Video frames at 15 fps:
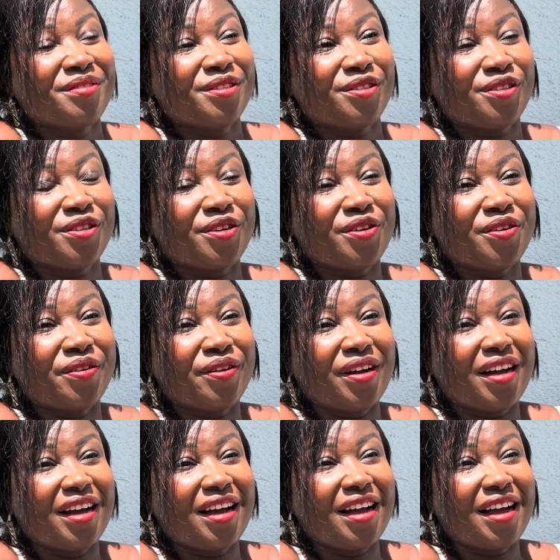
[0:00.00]
So
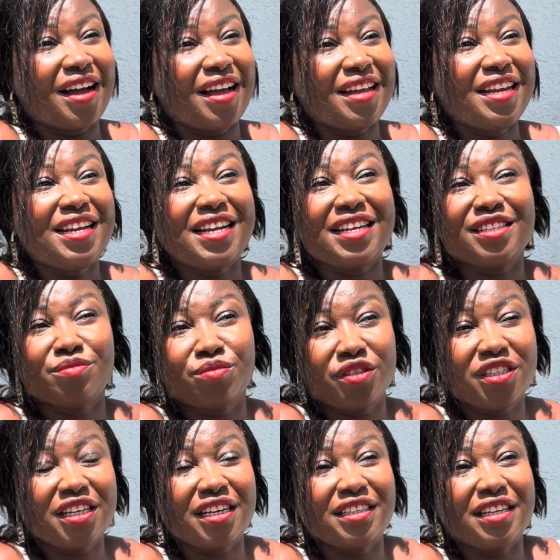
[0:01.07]
in as
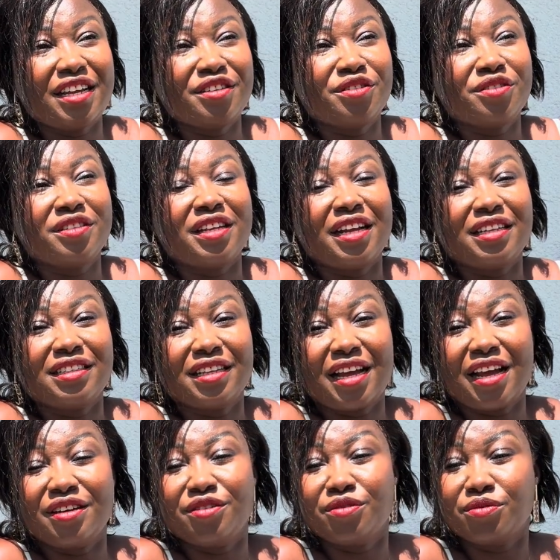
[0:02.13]
much as I know that
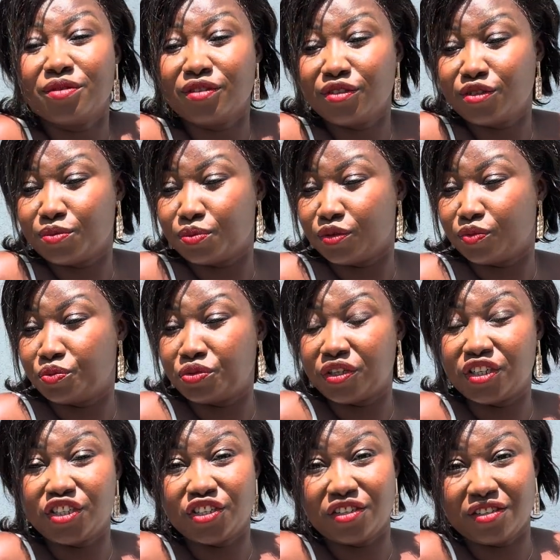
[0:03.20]
I don't want to put
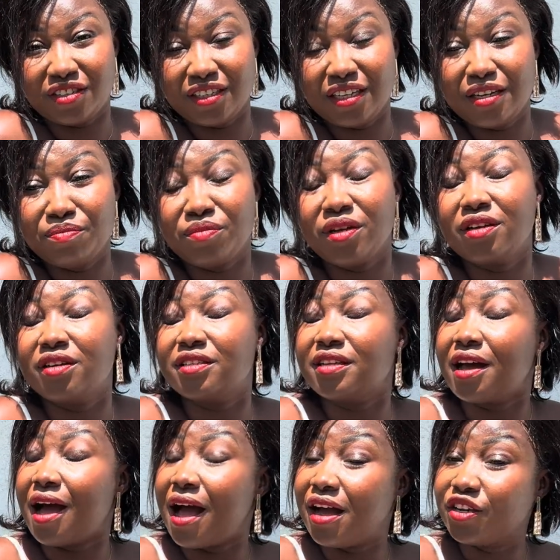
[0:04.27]
pressure on him, because
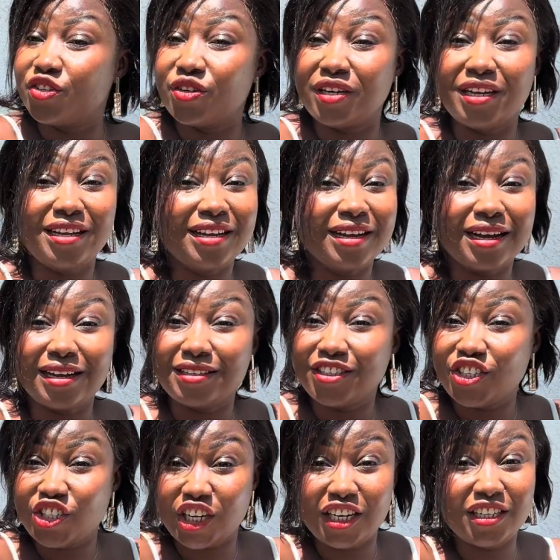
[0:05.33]
actually he
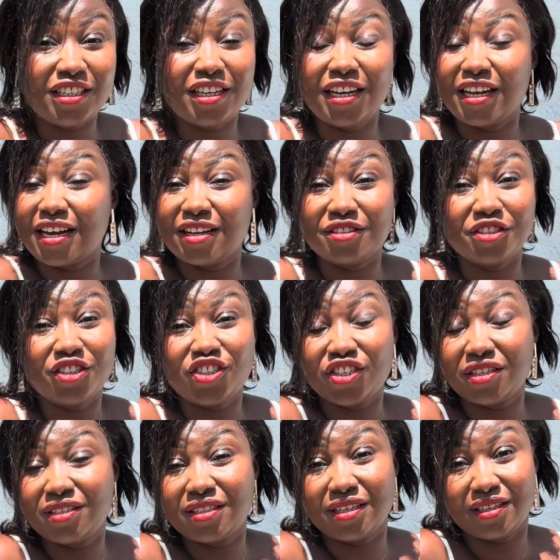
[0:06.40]
cannot
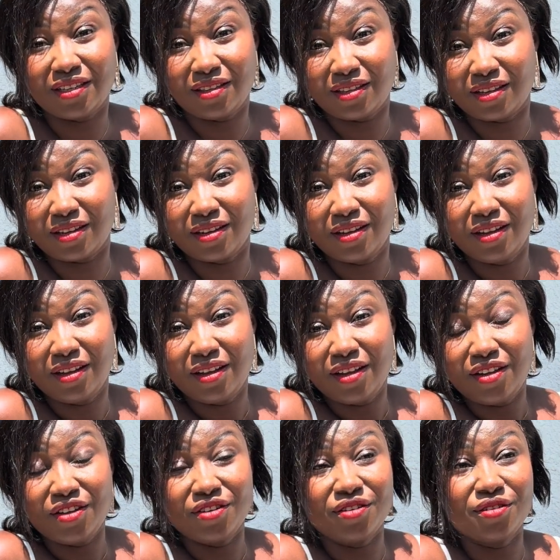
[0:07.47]
change anything,
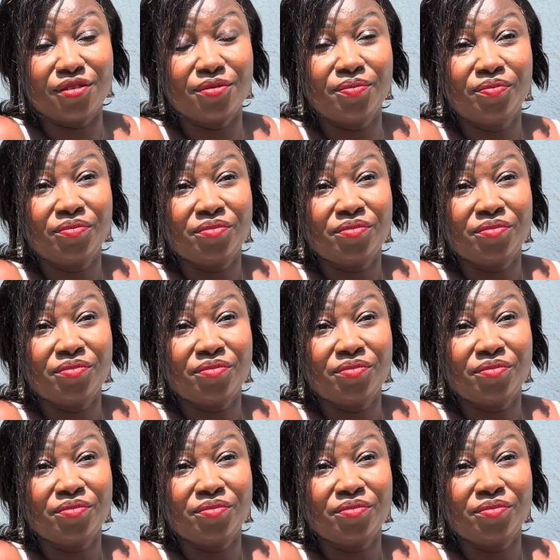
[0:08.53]
you know.